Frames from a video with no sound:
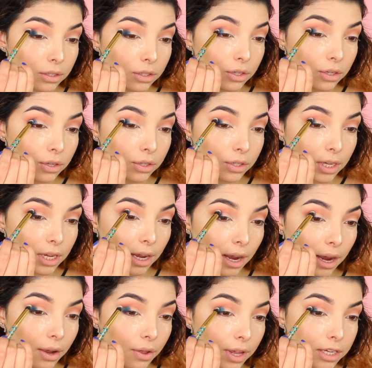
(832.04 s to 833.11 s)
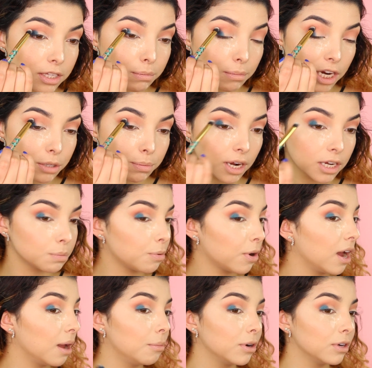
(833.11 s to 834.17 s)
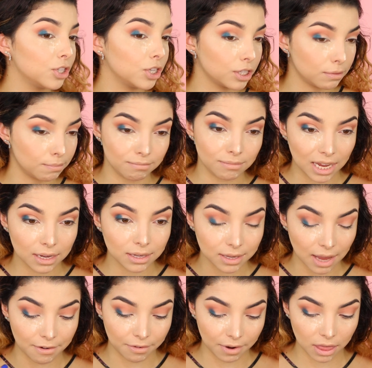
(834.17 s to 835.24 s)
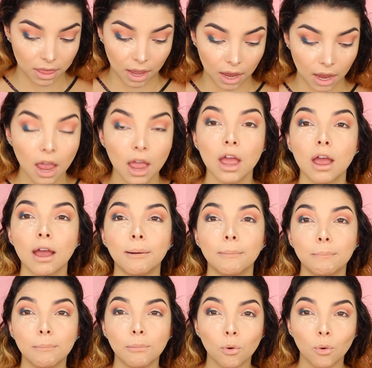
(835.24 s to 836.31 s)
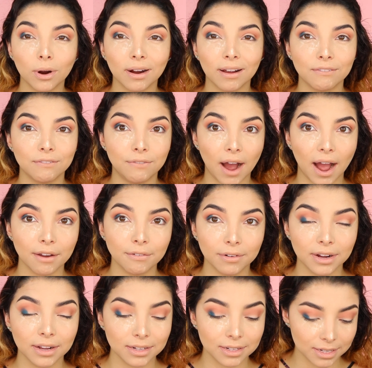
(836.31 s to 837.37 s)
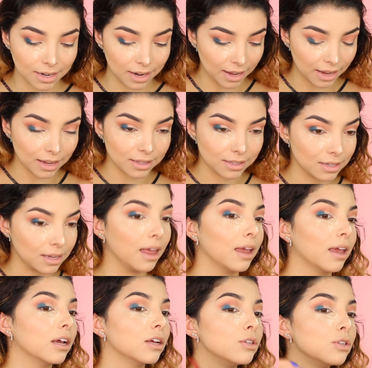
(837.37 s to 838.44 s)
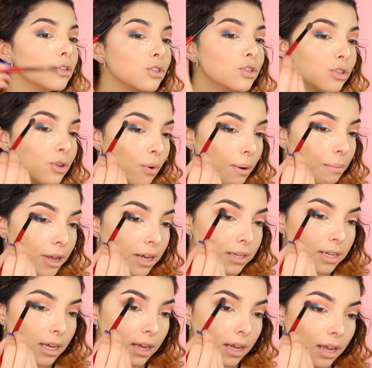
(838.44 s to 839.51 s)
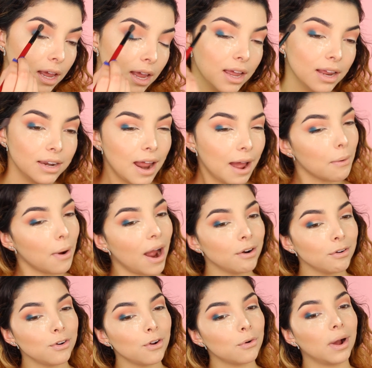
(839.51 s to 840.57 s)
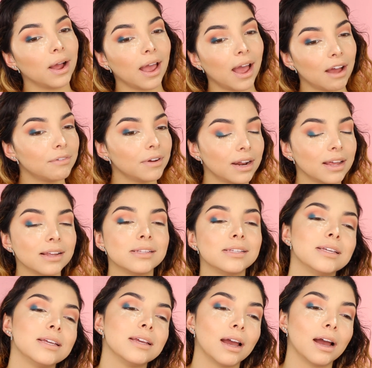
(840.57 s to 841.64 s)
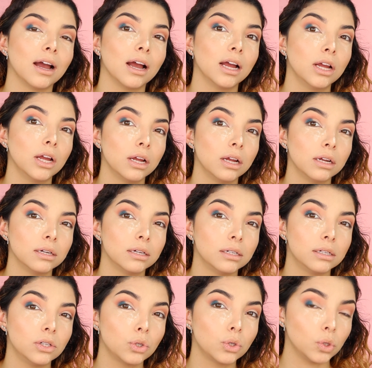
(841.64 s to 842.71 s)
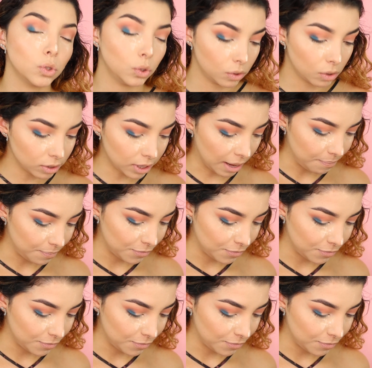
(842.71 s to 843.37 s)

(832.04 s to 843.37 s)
Do you see how that Smashbox primer just makes everything more vibrant? Like it's like so amazing. Now I don't know, I have an idea. Okay,